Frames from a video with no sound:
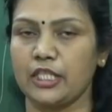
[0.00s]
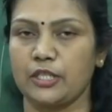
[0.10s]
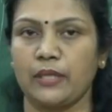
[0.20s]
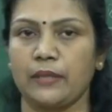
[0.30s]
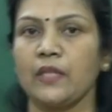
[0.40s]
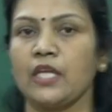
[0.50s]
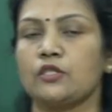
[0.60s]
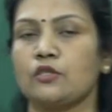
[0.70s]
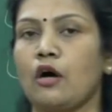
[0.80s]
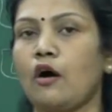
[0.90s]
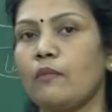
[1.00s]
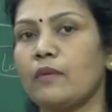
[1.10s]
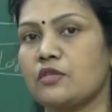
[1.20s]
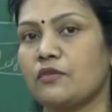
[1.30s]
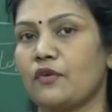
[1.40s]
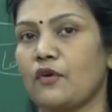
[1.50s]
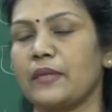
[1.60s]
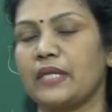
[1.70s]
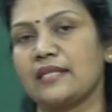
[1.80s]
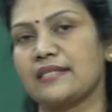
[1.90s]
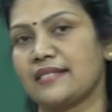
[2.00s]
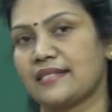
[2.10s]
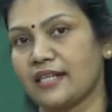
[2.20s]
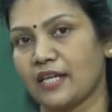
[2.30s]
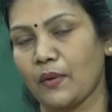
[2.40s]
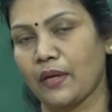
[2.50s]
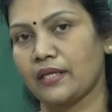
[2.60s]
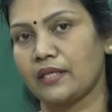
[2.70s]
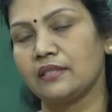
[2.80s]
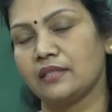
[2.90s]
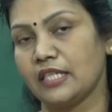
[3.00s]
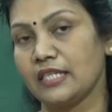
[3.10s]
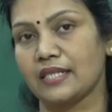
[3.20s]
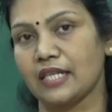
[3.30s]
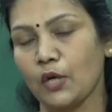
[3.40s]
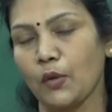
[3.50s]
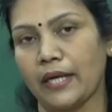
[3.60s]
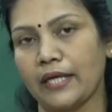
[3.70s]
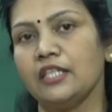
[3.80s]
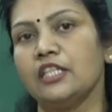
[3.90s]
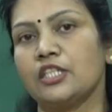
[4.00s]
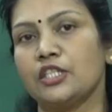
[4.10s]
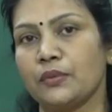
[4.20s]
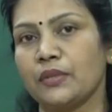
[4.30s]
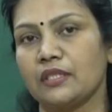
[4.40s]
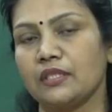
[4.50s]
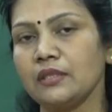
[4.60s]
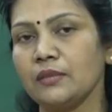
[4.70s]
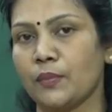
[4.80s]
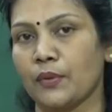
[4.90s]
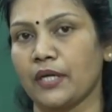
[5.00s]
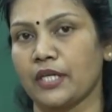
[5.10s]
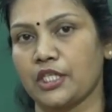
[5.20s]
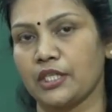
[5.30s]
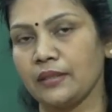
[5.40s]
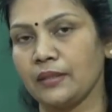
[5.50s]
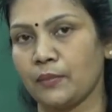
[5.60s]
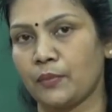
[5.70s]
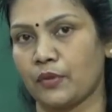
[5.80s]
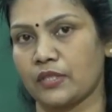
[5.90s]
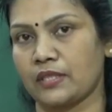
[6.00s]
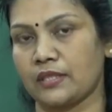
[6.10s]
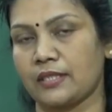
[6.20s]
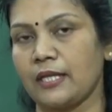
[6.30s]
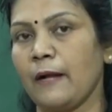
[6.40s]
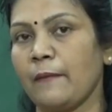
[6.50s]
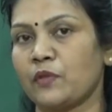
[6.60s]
management. So how much of raw materials is required during the production process.